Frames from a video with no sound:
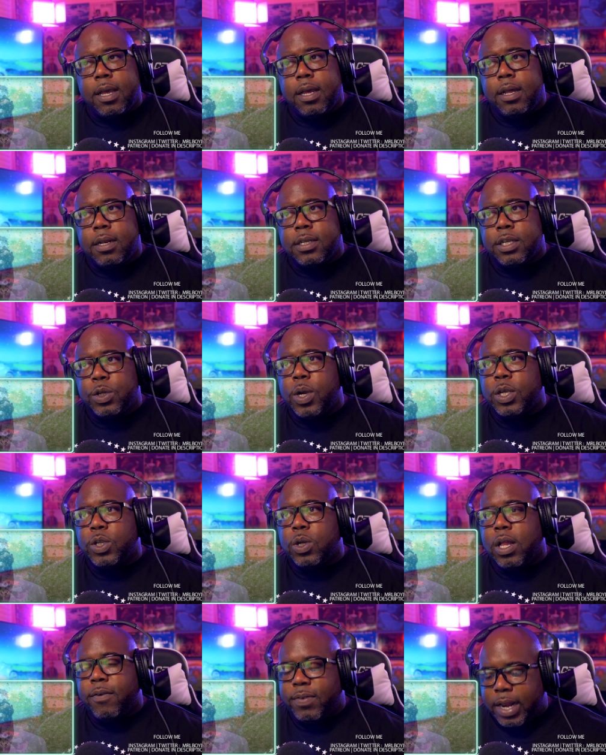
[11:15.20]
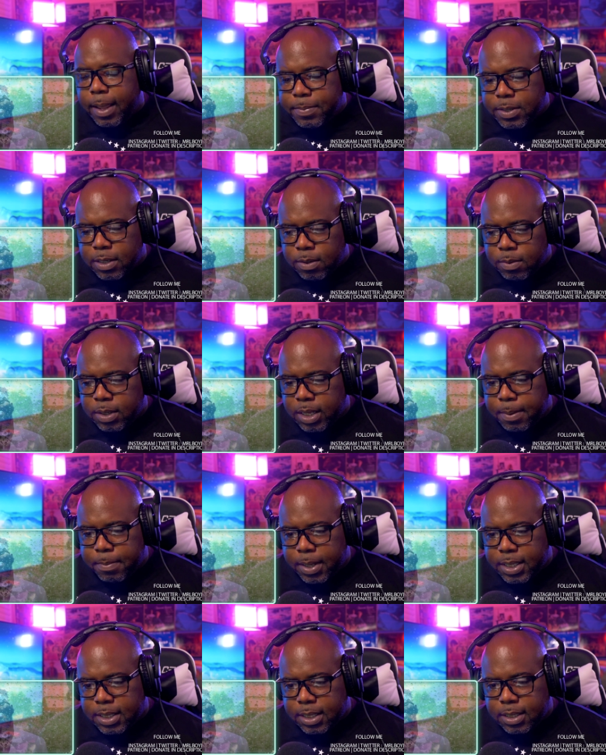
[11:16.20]
listen you guys all have an absolutely
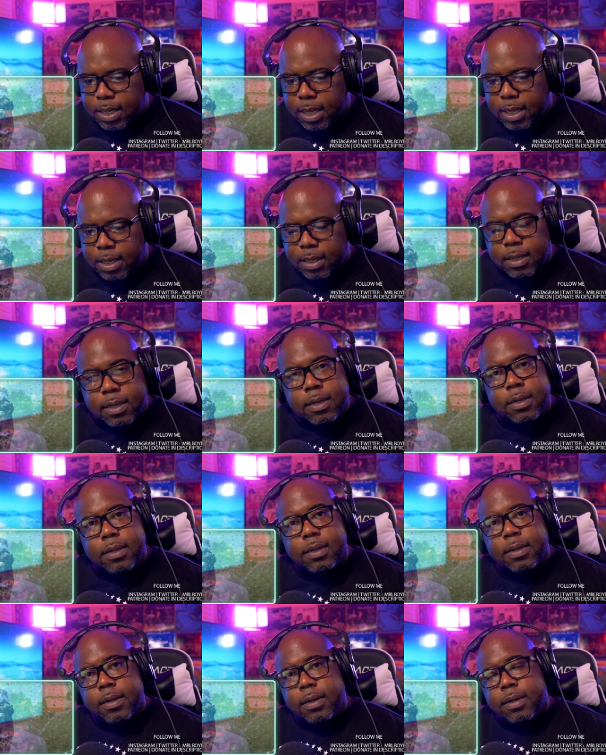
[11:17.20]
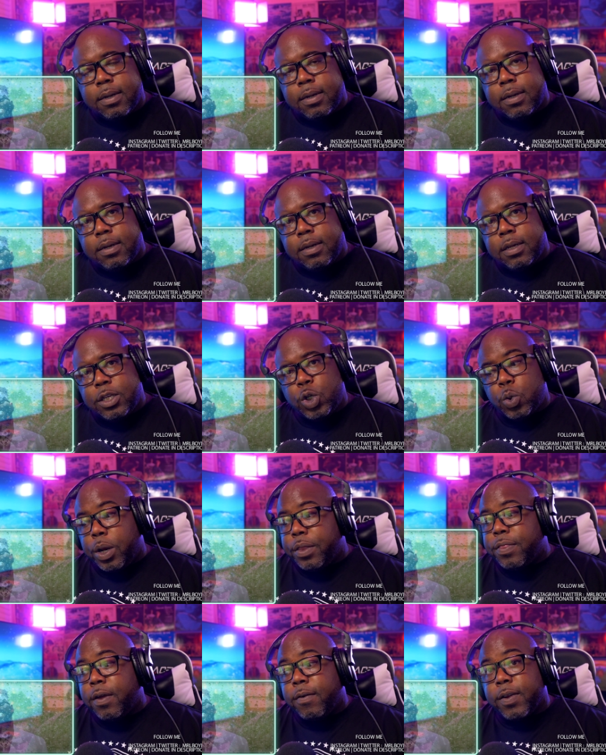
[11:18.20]
amazing day Enjoy it
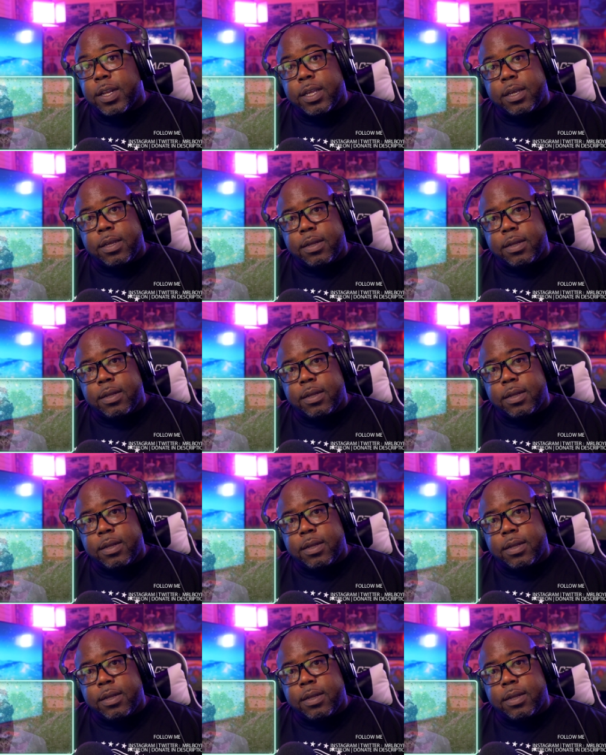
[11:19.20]
thoroughly.